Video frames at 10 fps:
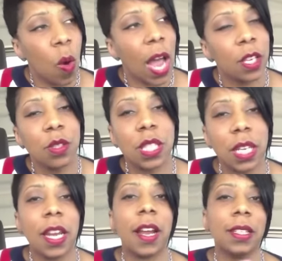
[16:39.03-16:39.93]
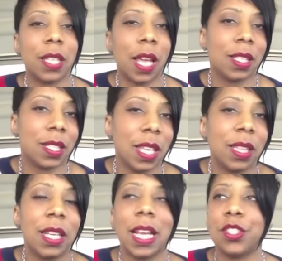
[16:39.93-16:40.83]
why are you sitting there and telling
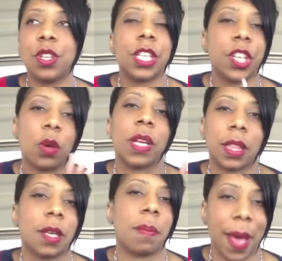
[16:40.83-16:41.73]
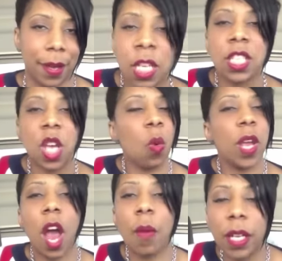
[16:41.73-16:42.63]
Cynthia that you didn't know nothing about it? So
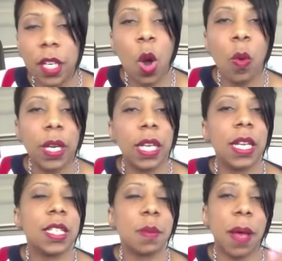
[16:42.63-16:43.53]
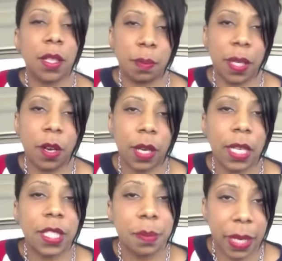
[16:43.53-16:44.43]
we already know where Nene is about to be, okay?
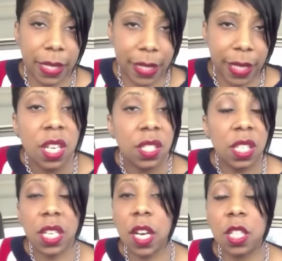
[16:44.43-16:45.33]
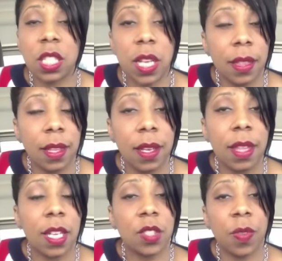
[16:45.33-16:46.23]
Just messy. She tells Cynthia
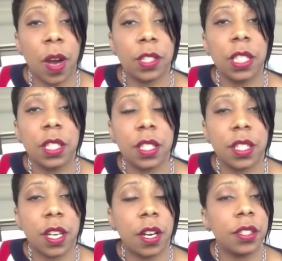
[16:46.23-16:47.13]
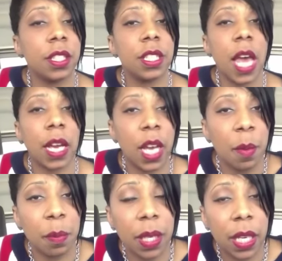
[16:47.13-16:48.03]
that as far as she's concerned, she's not
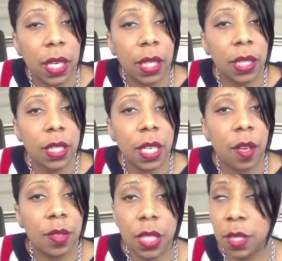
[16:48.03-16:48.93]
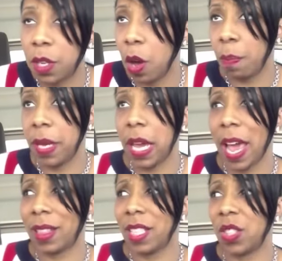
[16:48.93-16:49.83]
coming, because if she's going to be
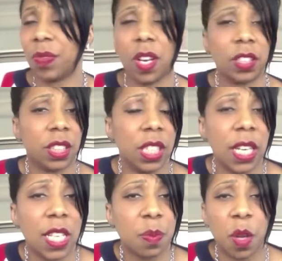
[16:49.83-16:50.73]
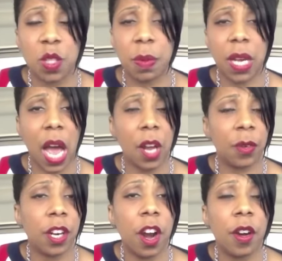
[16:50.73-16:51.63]
at this function that's supposed to be
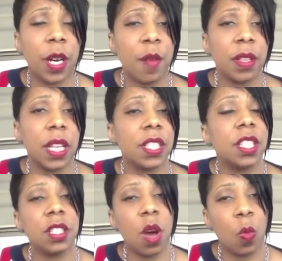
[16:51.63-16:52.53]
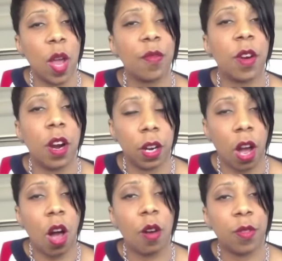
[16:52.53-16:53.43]
honoring her and everything, she's going to wait for her
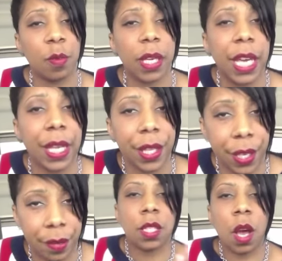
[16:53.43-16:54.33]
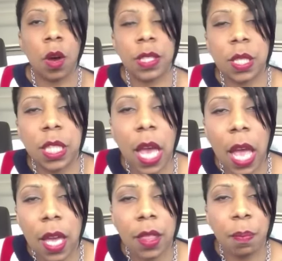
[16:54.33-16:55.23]
call from Kenya. So it's the
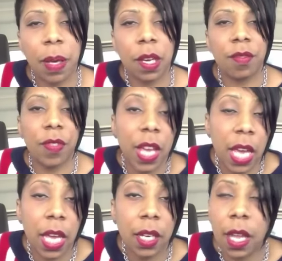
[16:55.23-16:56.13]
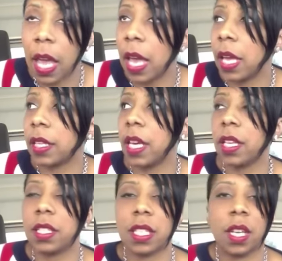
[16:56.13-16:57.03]
day of the big event, and
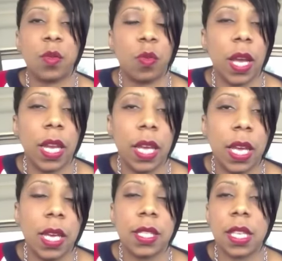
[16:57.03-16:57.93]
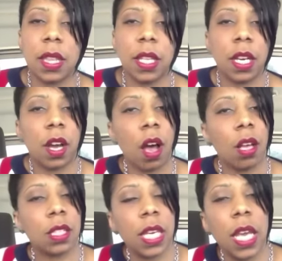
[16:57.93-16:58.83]
Kenya's getting ready. Cynthia
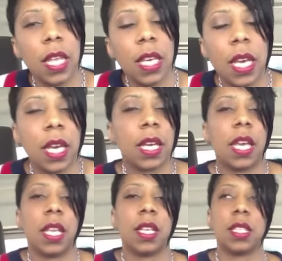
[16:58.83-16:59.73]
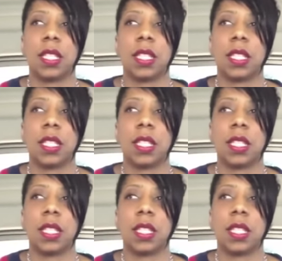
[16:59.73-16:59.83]
calls Kenya. Kenya's